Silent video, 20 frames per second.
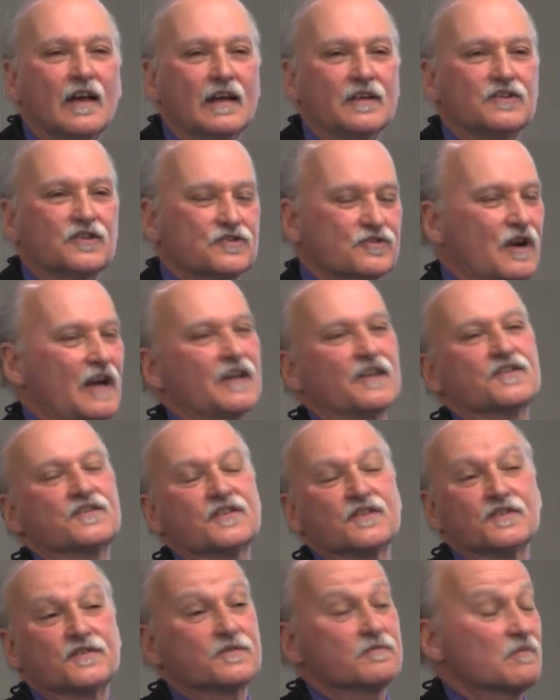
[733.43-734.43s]
And
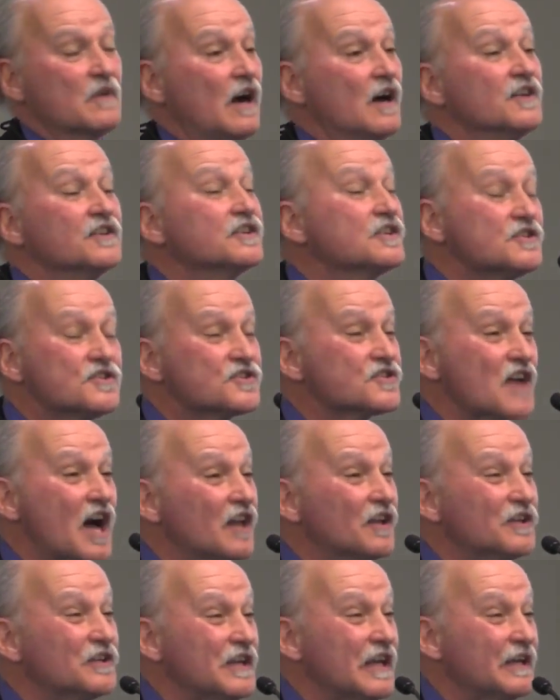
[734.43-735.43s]
detritus is
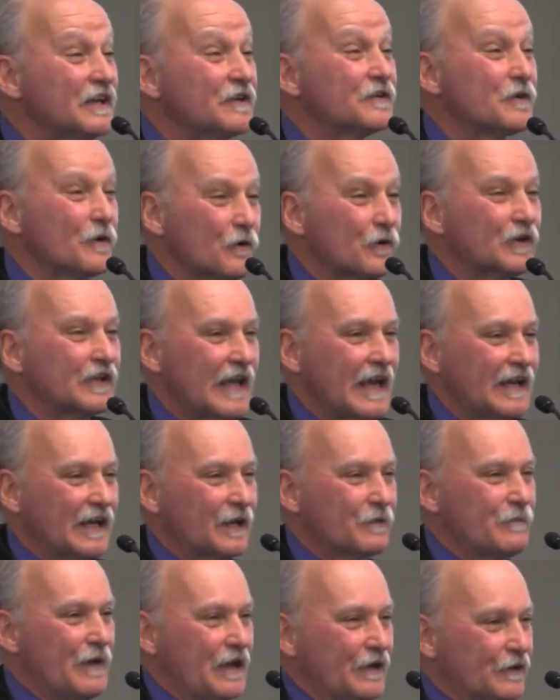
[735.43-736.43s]
unconsolidated
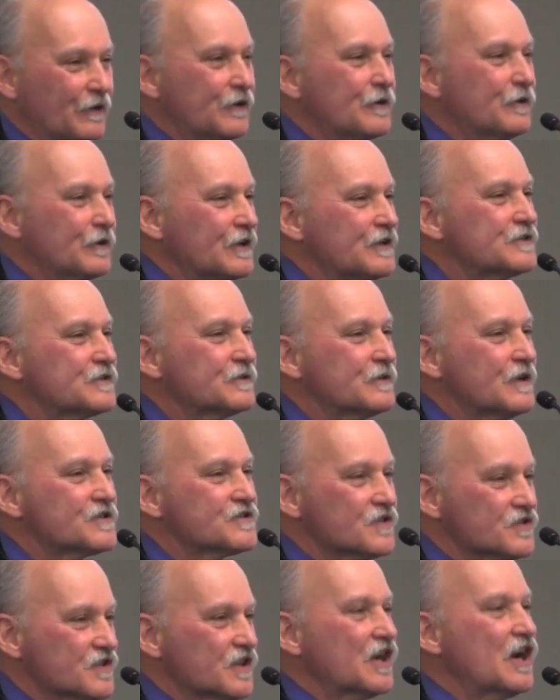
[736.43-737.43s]
organic matter, according to
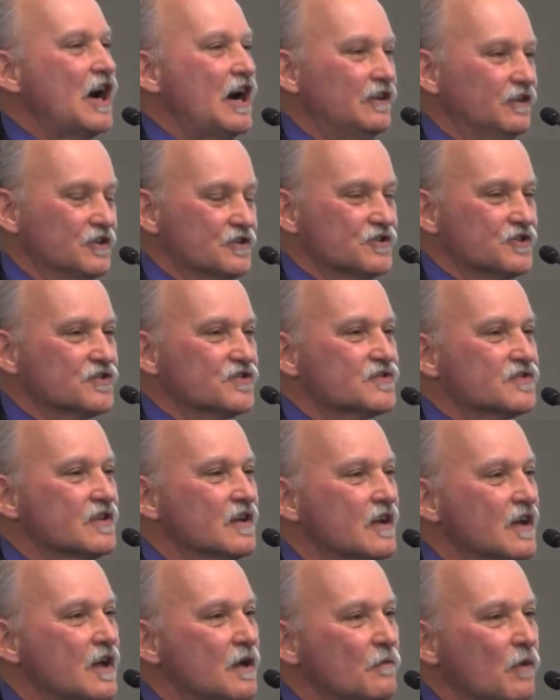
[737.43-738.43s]
us as ecologists.
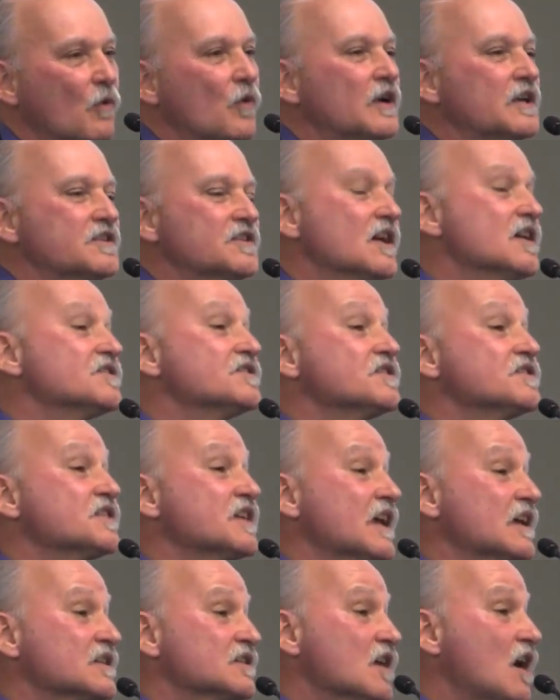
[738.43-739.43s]
But what it does is it
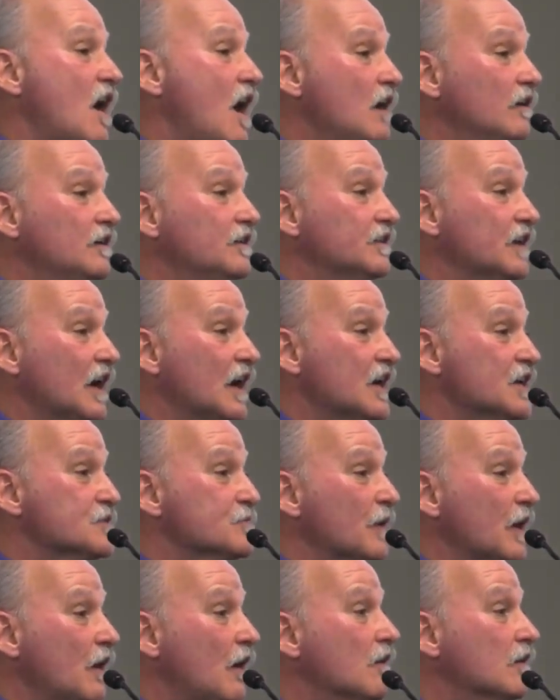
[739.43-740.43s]
gets
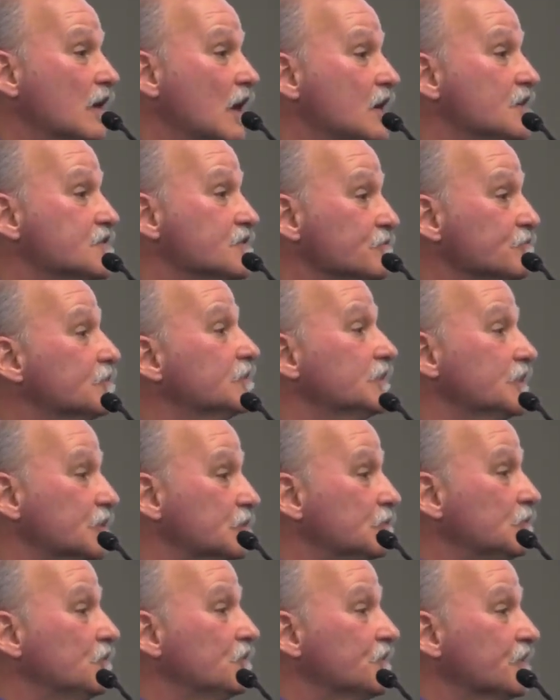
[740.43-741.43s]
colonized by all kinds of really
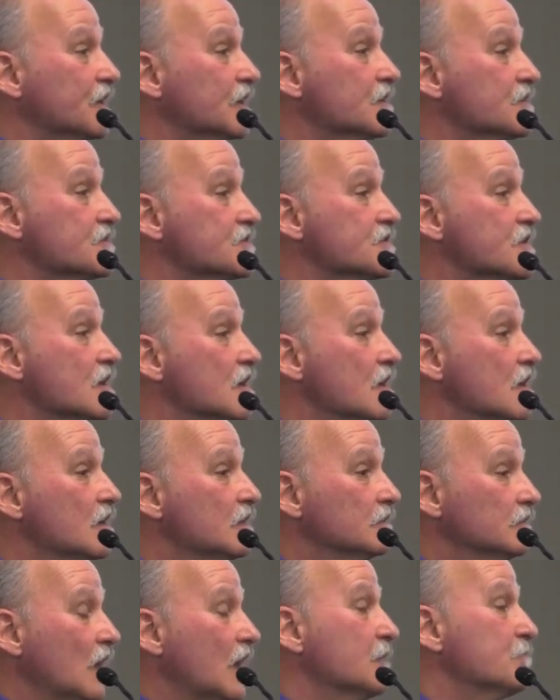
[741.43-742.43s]
cool things
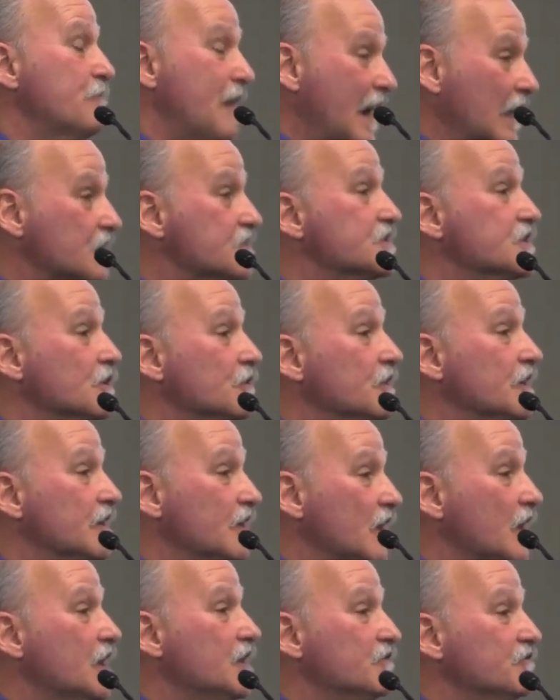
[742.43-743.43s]
like
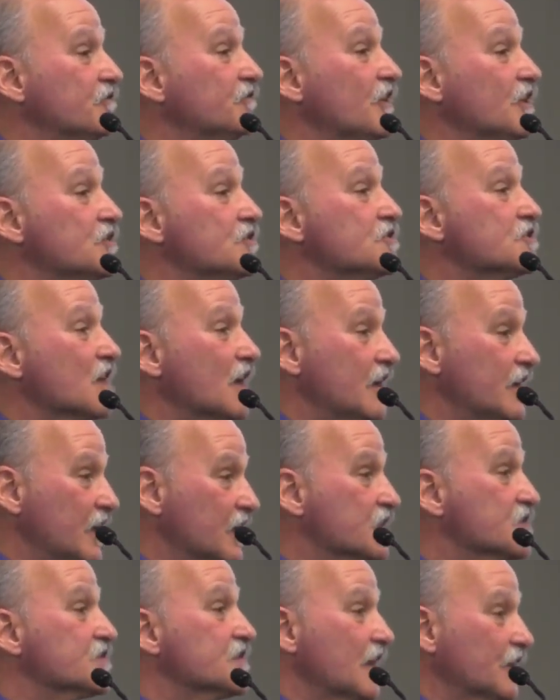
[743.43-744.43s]
bacteria and fungi,
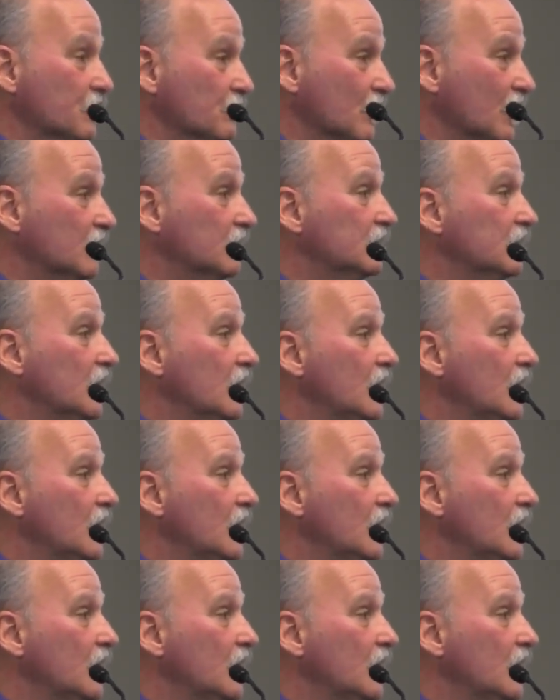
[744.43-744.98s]
et cetera.